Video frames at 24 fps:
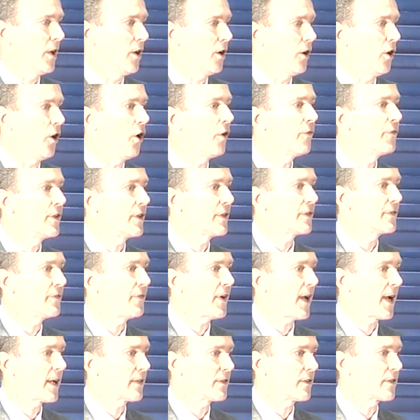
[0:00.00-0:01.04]
obvious
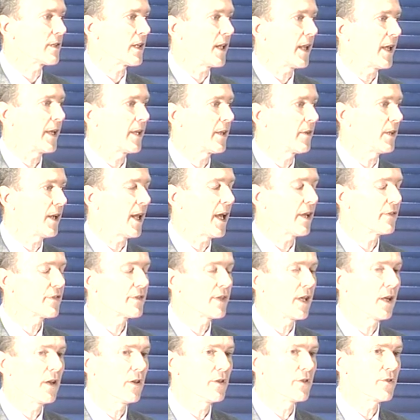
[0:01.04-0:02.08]
factors like
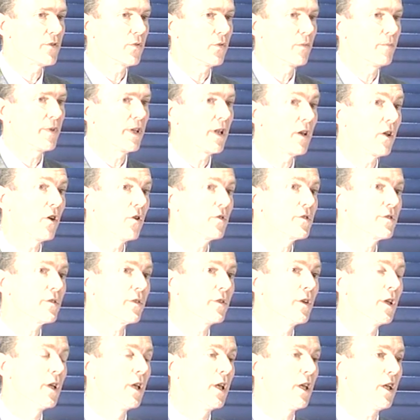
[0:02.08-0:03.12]
lifestyle and so on, but then
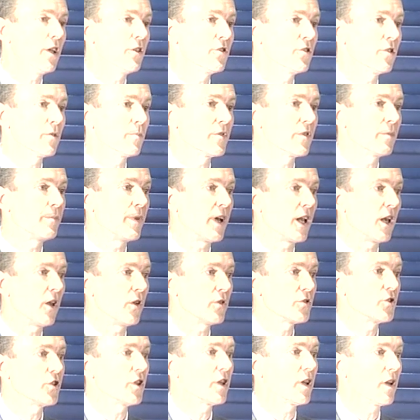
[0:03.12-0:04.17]
also in terms of
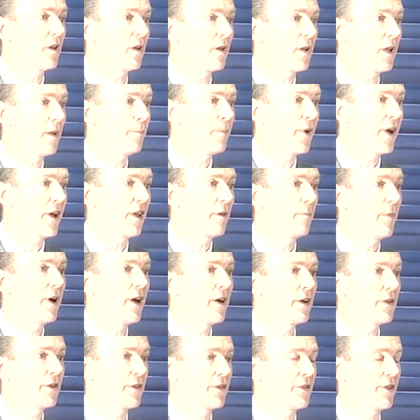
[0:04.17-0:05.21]
biological and
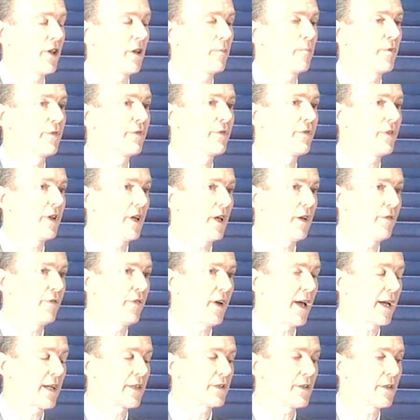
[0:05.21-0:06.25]
biomarker type of
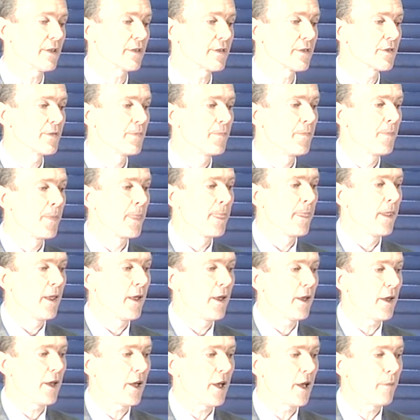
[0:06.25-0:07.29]
factors.
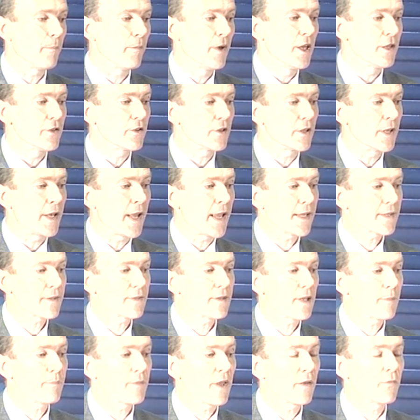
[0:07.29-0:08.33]
So the next
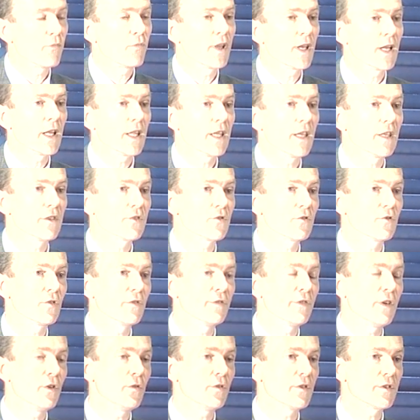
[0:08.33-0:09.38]
step then really is to
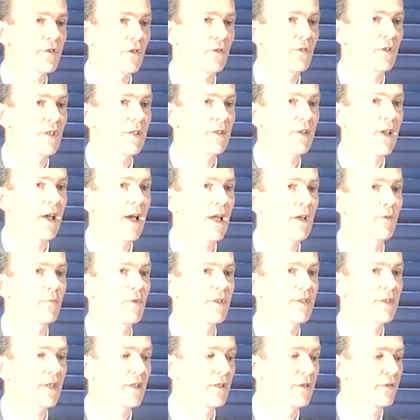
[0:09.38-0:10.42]
focus on these
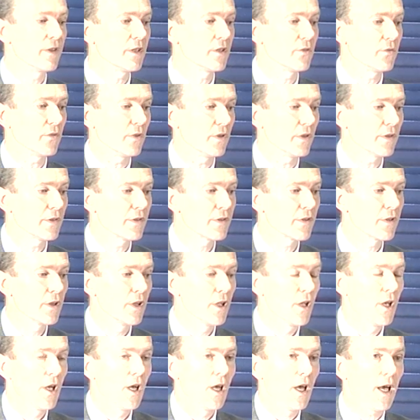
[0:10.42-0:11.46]
high-risk individuals
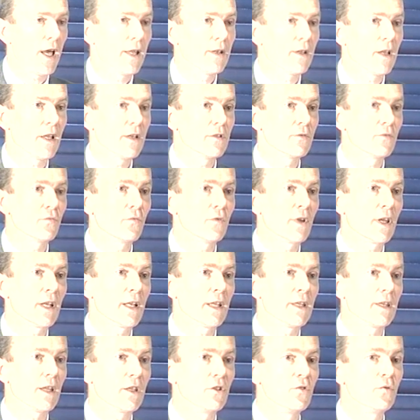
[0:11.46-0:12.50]
and
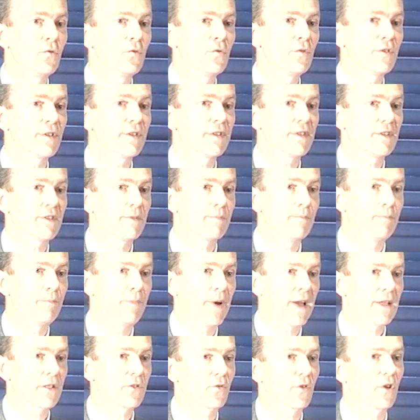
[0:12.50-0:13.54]
really use this
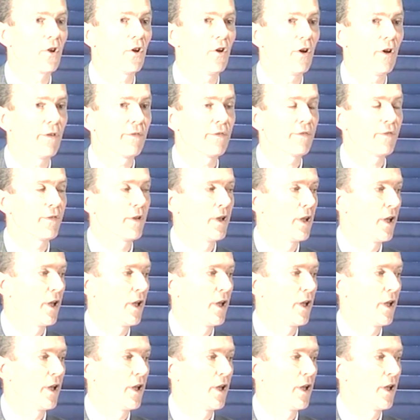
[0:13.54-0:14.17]
battery of